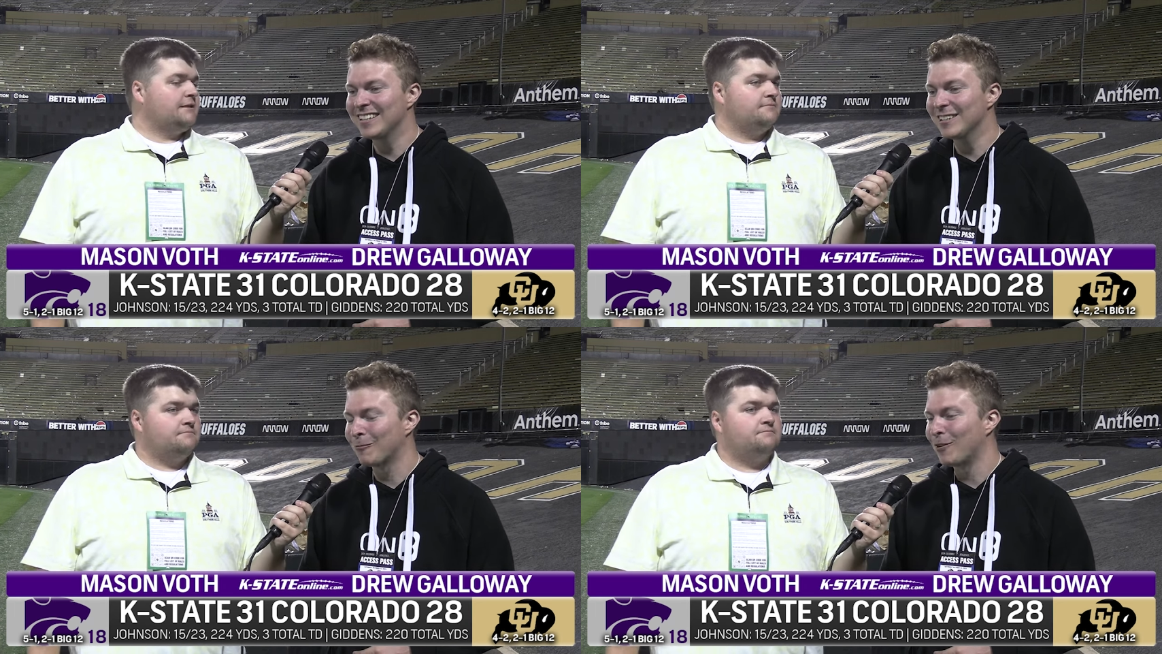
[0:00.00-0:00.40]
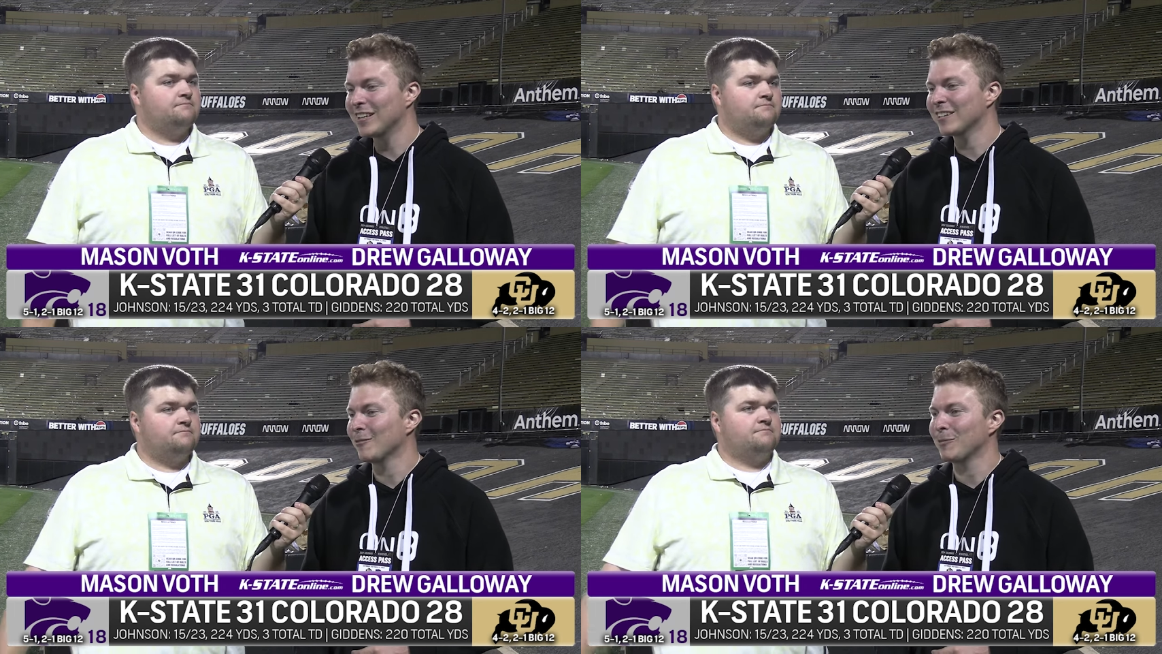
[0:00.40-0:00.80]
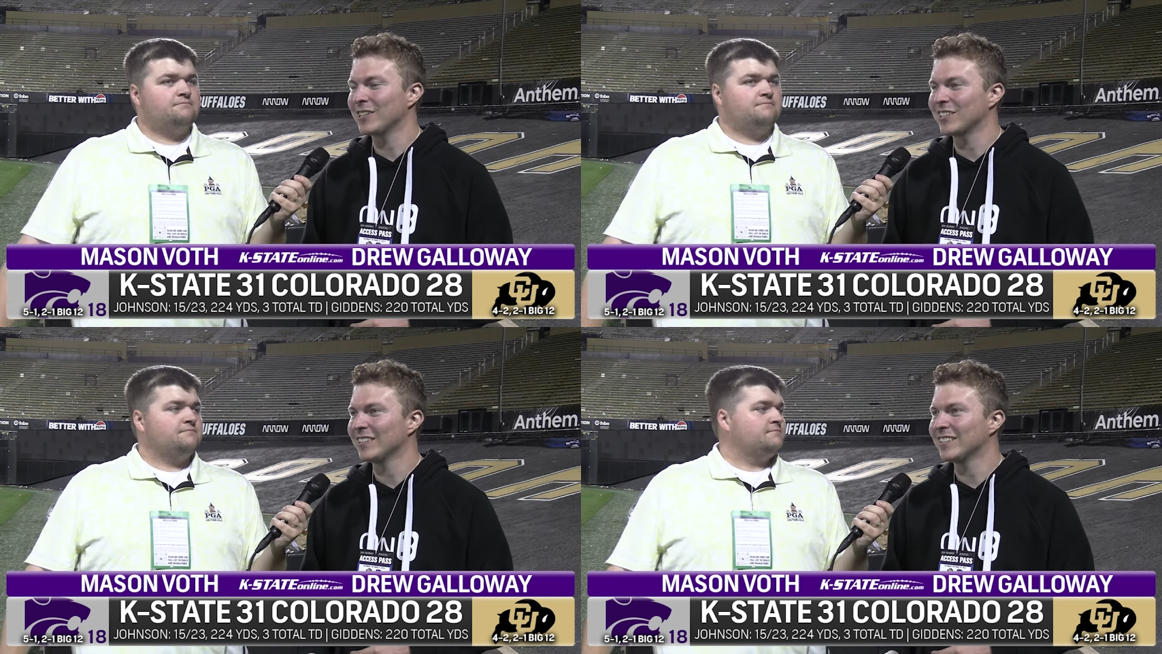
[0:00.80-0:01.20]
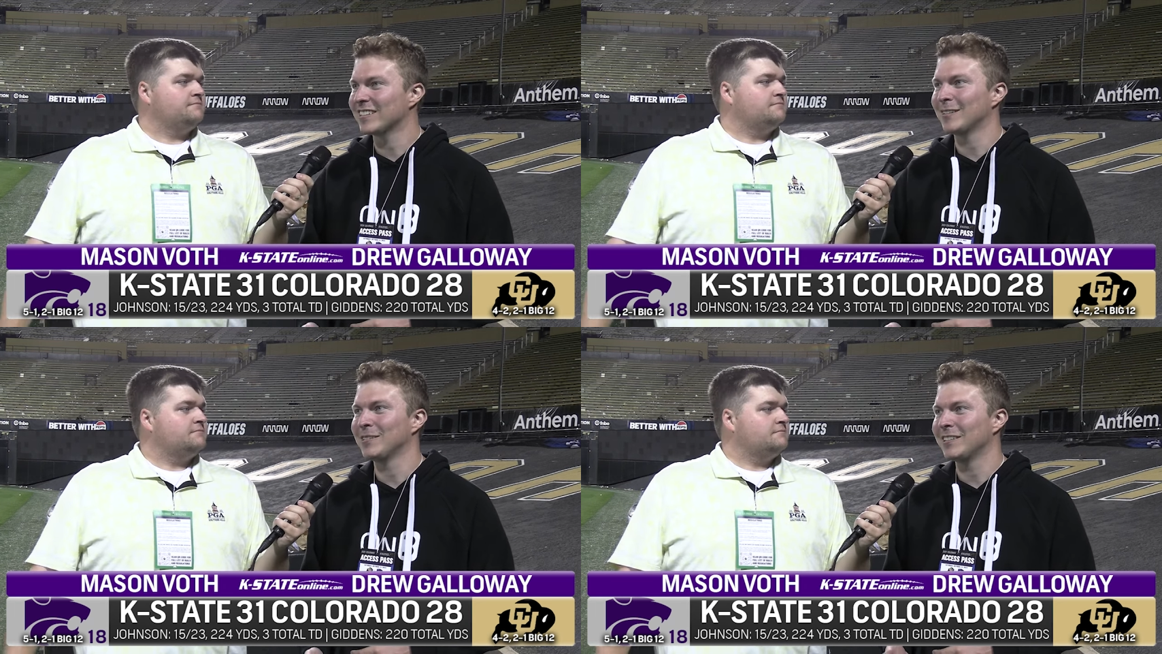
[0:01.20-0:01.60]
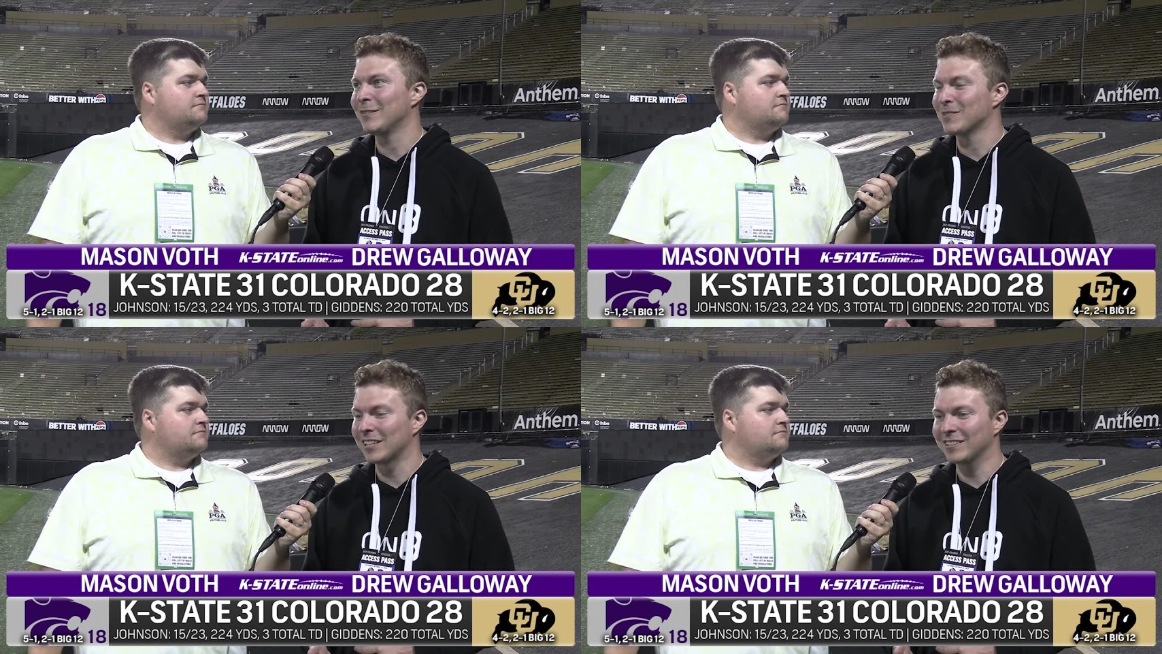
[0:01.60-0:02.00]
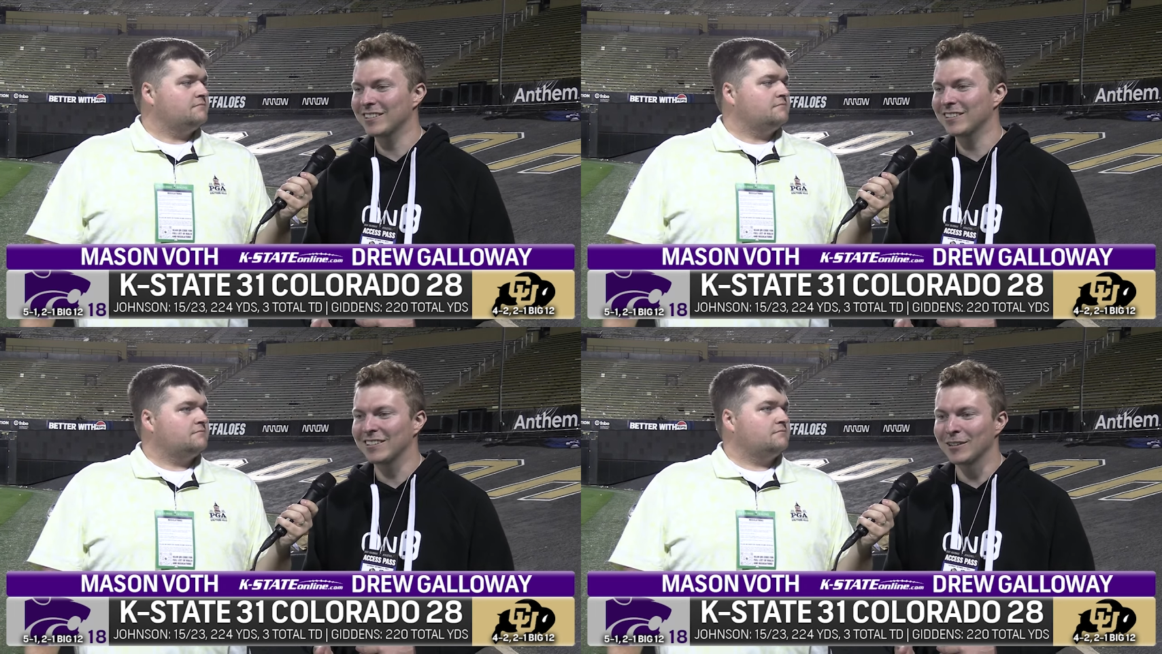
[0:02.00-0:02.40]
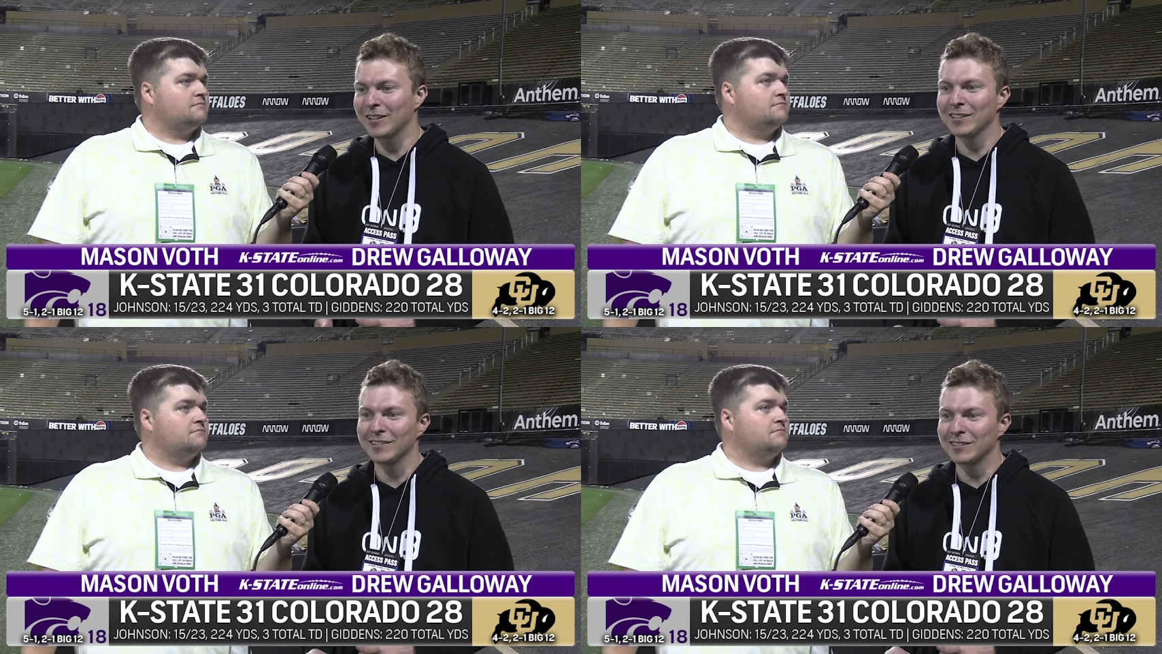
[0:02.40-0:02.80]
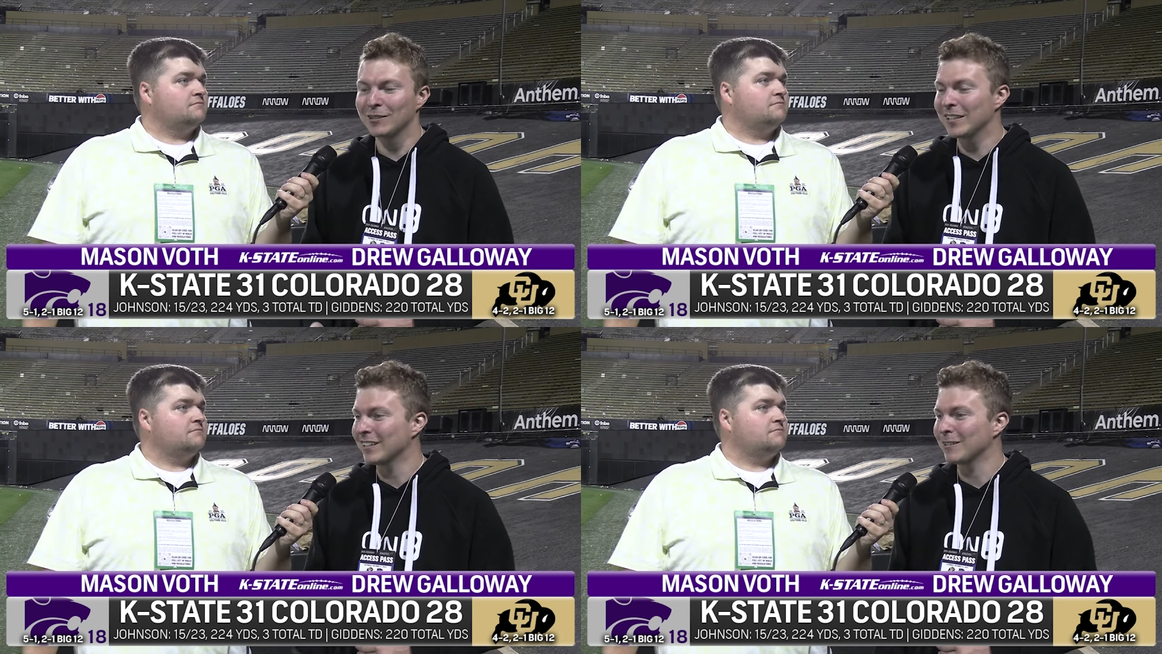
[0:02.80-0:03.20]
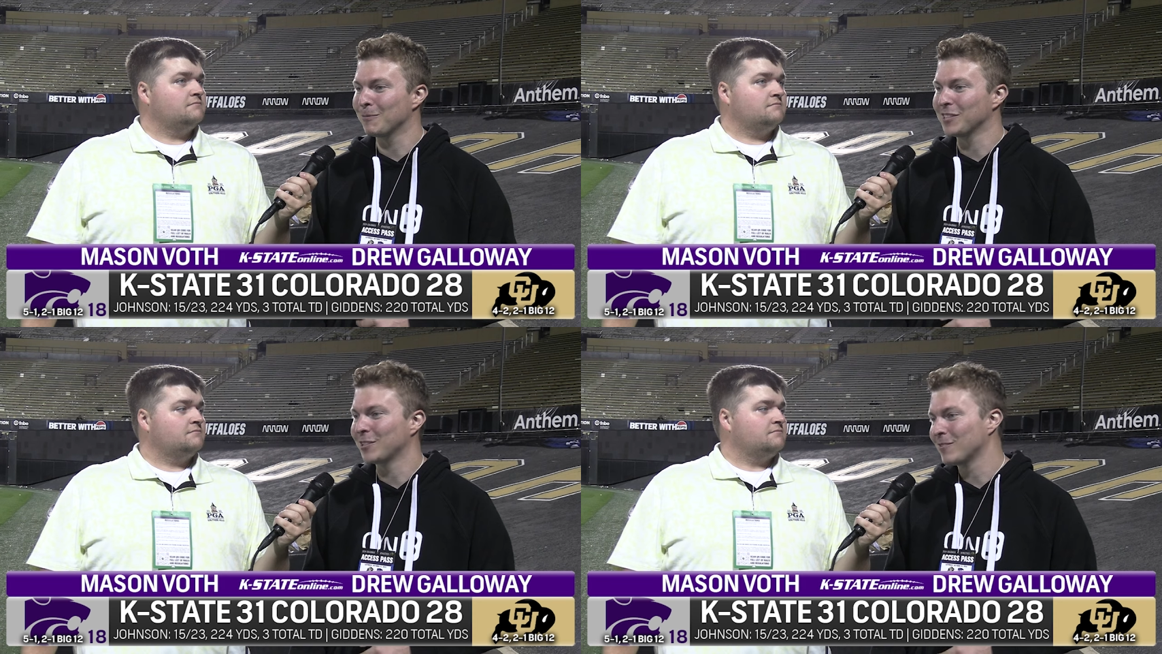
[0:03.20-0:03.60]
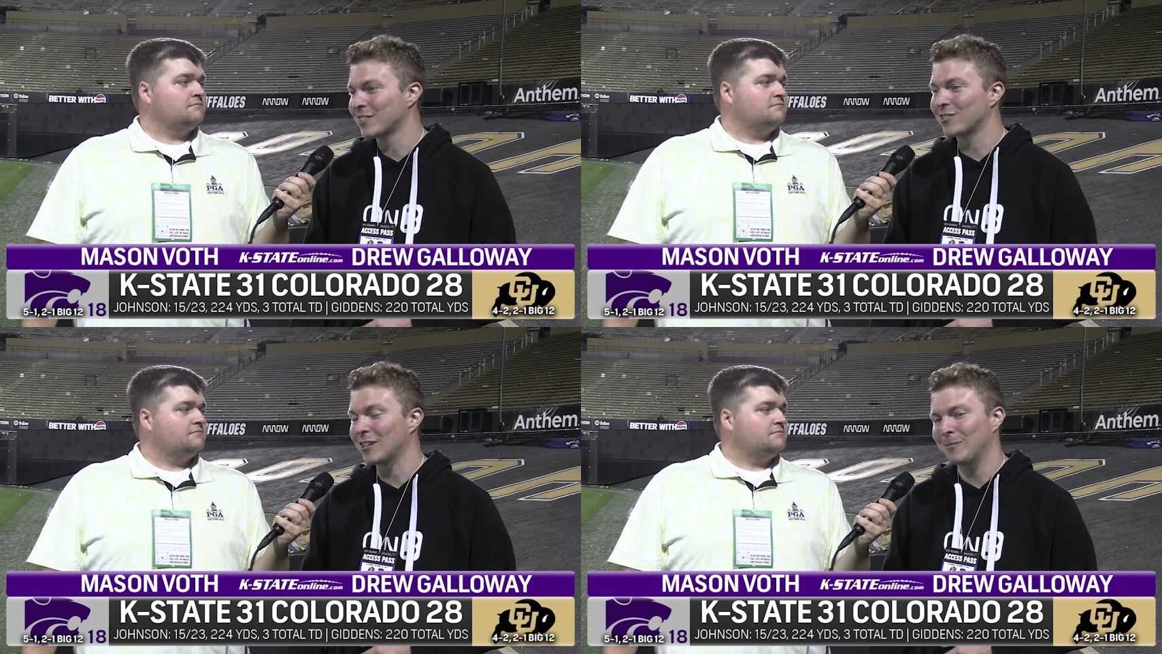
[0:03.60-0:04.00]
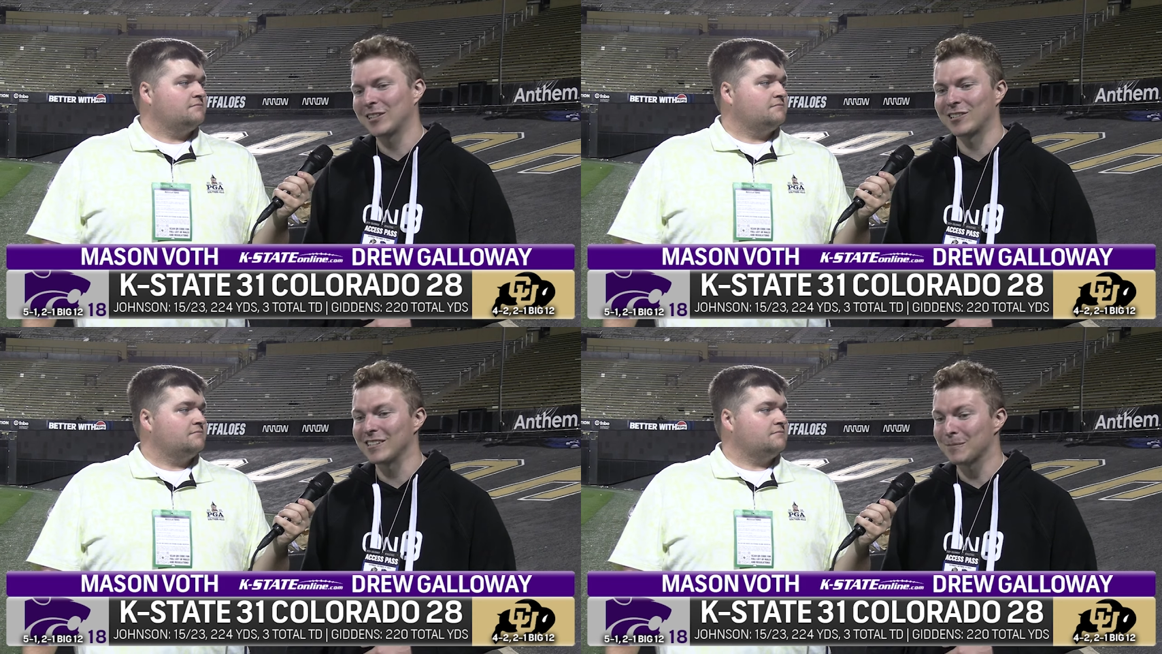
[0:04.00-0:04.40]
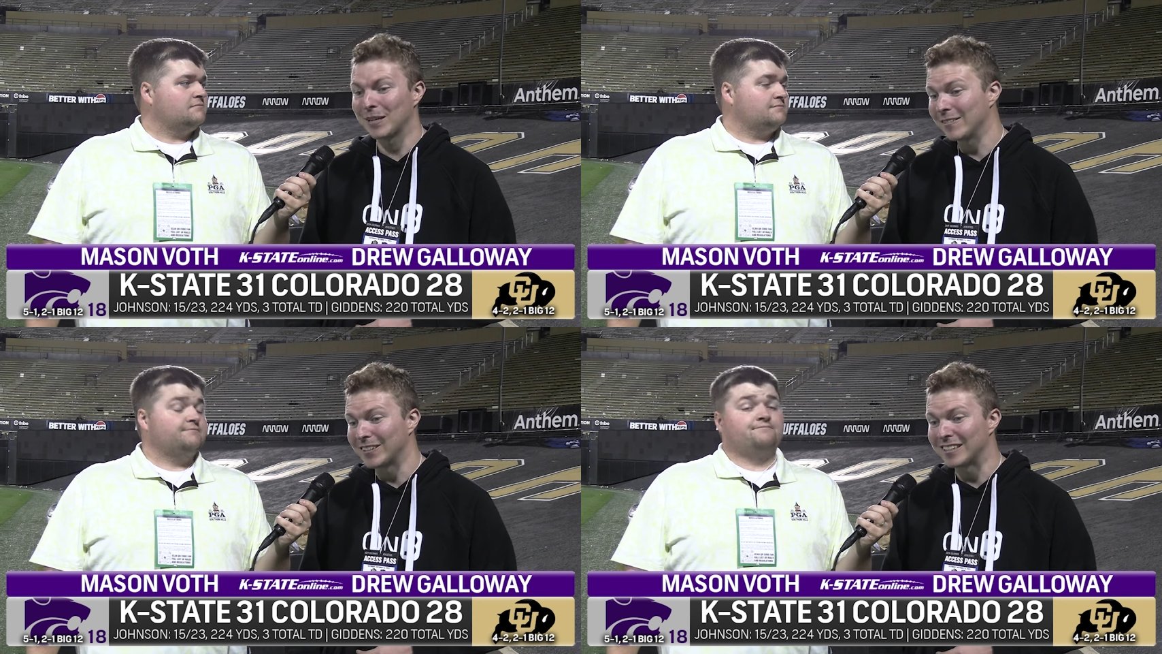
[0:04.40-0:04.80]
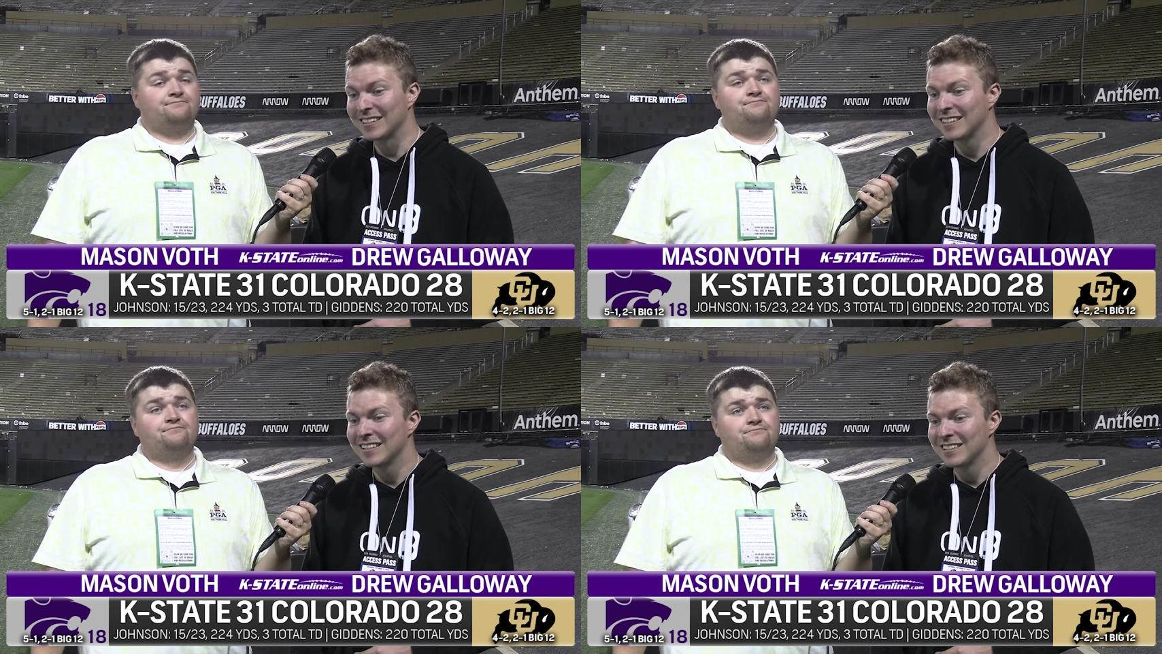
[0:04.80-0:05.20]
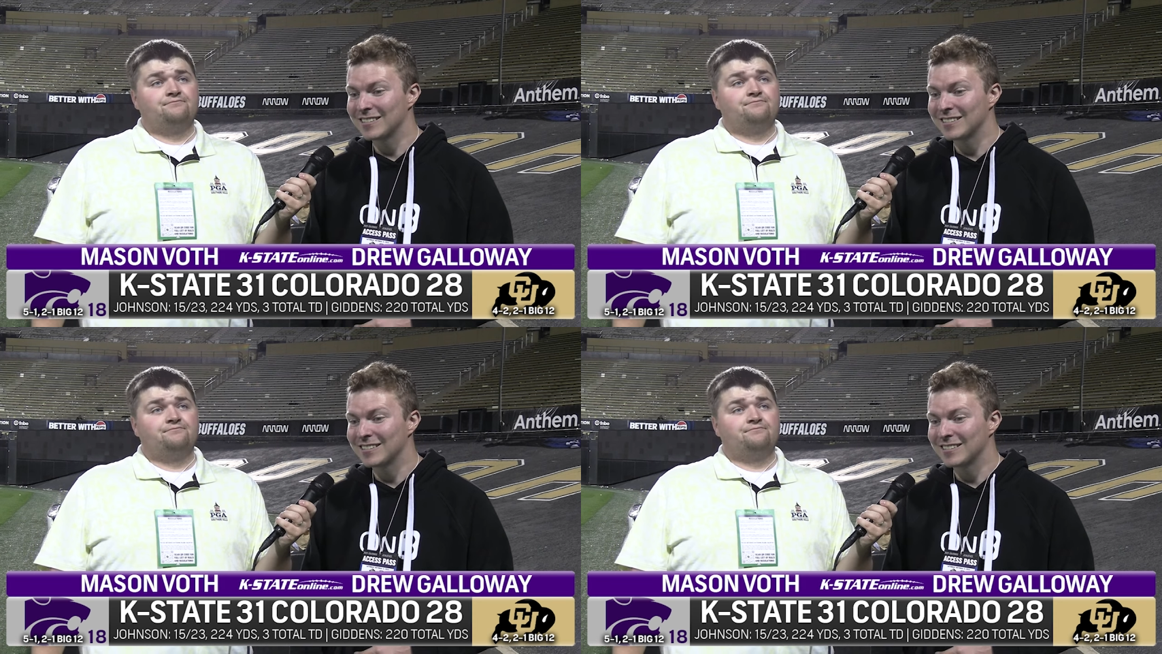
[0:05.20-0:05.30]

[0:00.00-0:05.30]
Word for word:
Speaker 1: He had one incompletion in the time that he was out there, and the incompletion was a drop by Trey Spivey. Mm-hmm.